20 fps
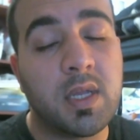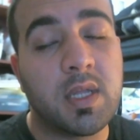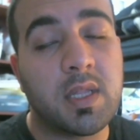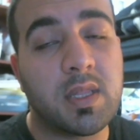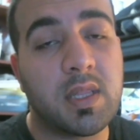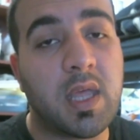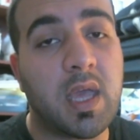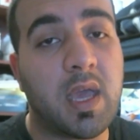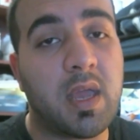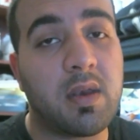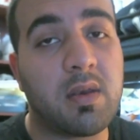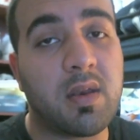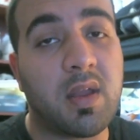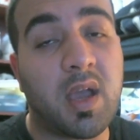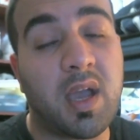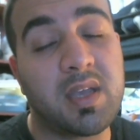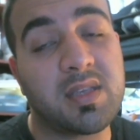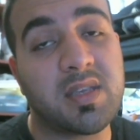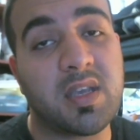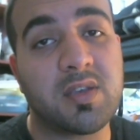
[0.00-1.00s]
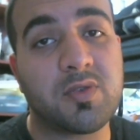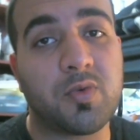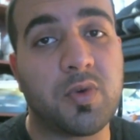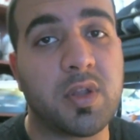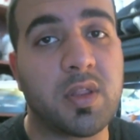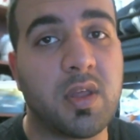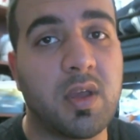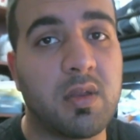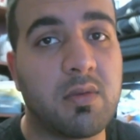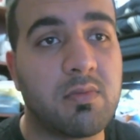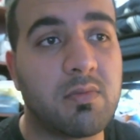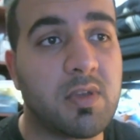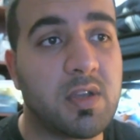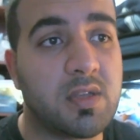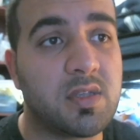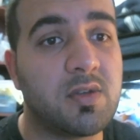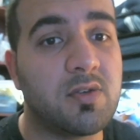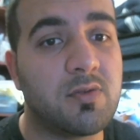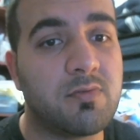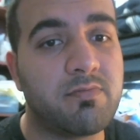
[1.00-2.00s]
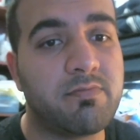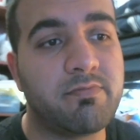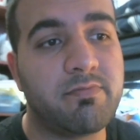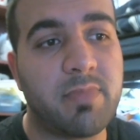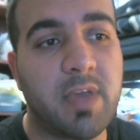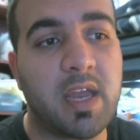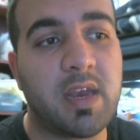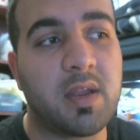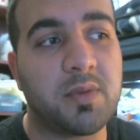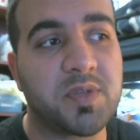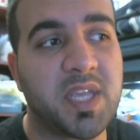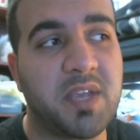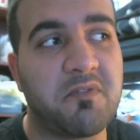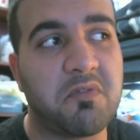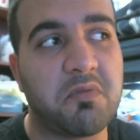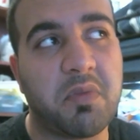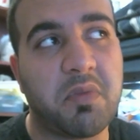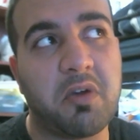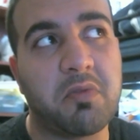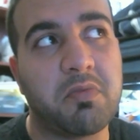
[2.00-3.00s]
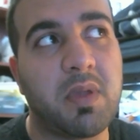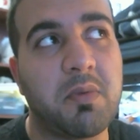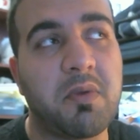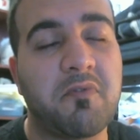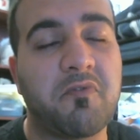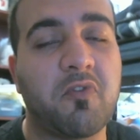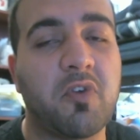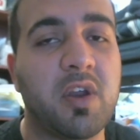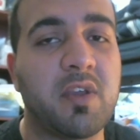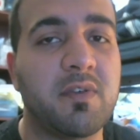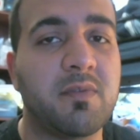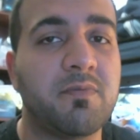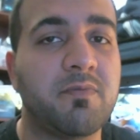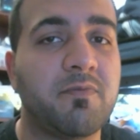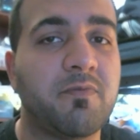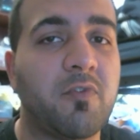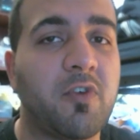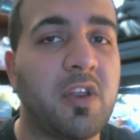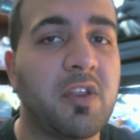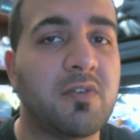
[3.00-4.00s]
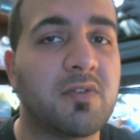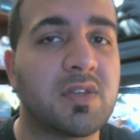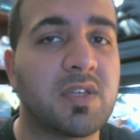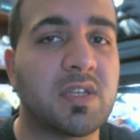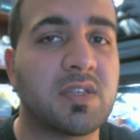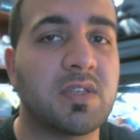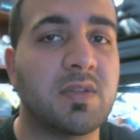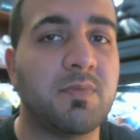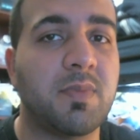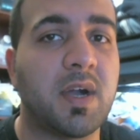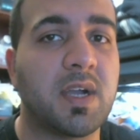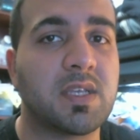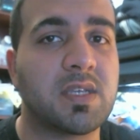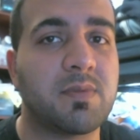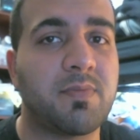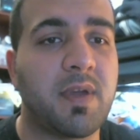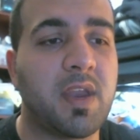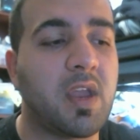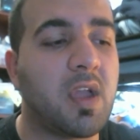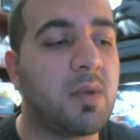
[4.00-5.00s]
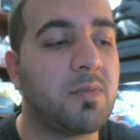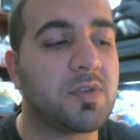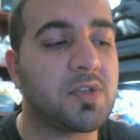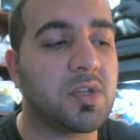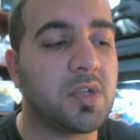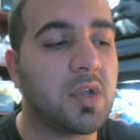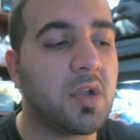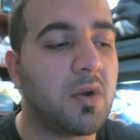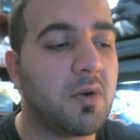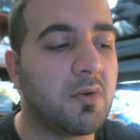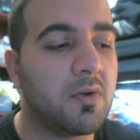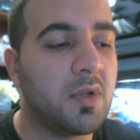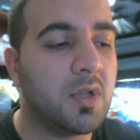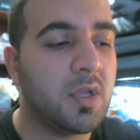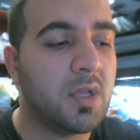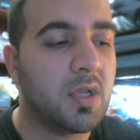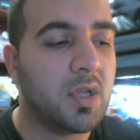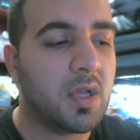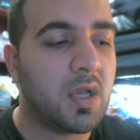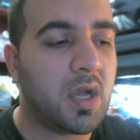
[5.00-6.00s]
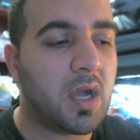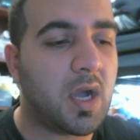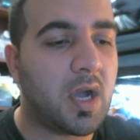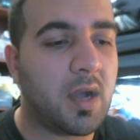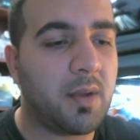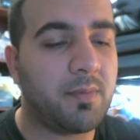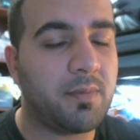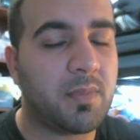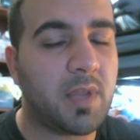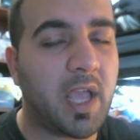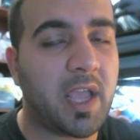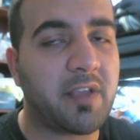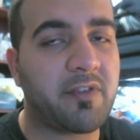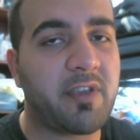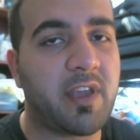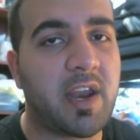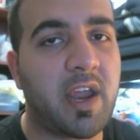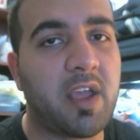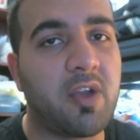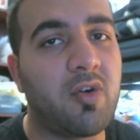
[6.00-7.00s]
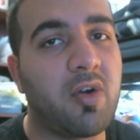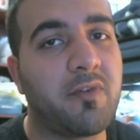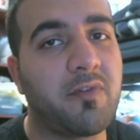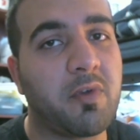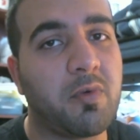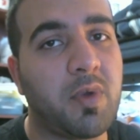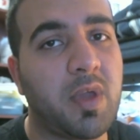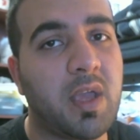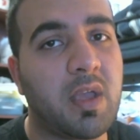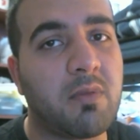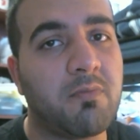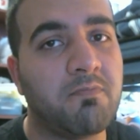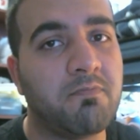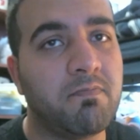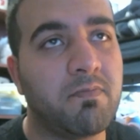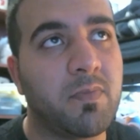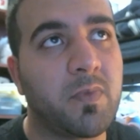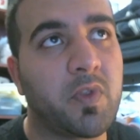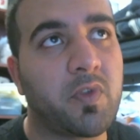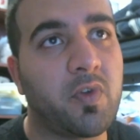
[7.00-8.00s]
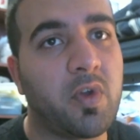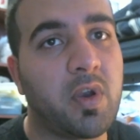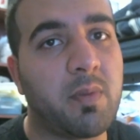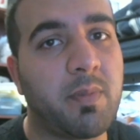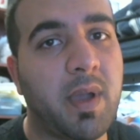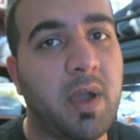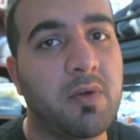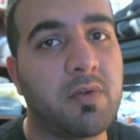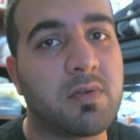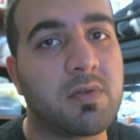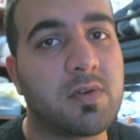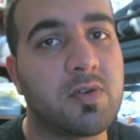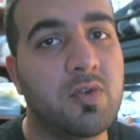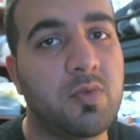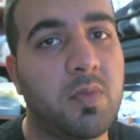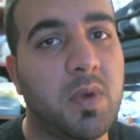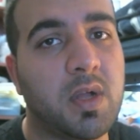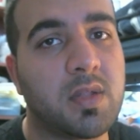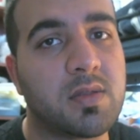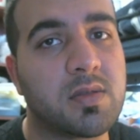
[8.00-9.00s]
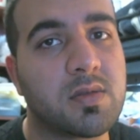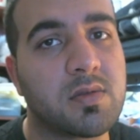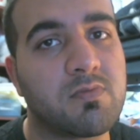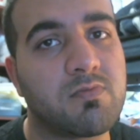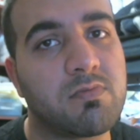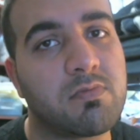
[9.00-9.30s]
then I say it's worth it, because you'd end up saving about maybe 40 to $60 depending on how much you go. Like I said, I go every week, so in about 2 months